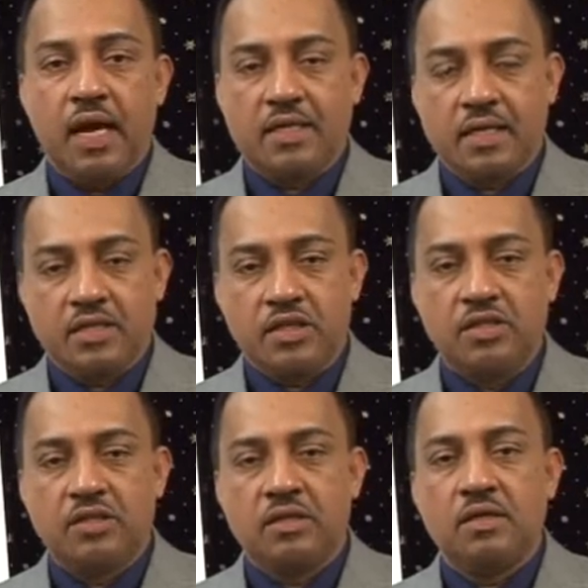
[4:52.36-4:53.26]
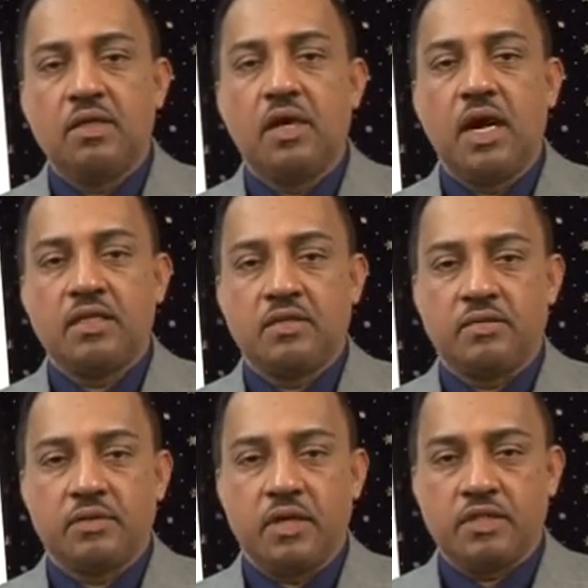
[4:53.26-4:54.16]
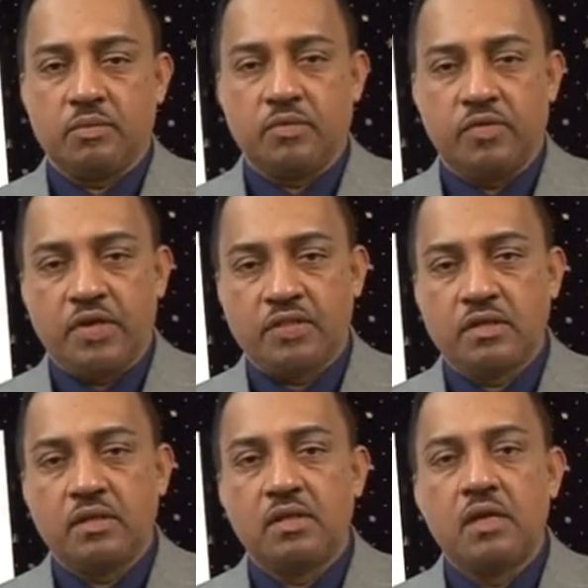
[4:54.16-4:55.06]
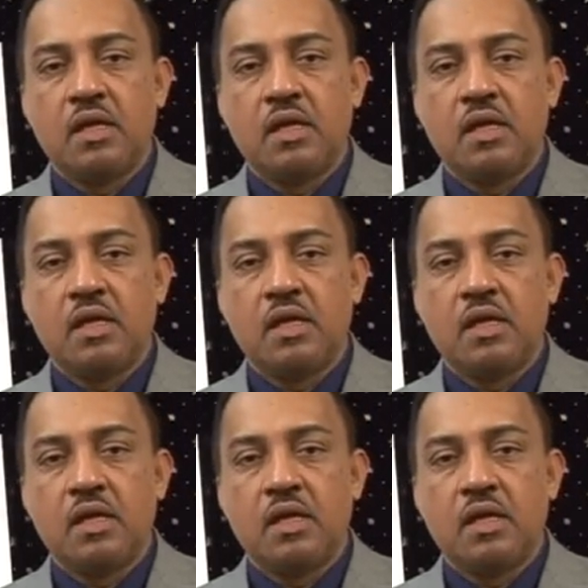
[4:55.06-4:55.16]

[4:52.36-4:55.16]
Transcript: teacher, as a professional,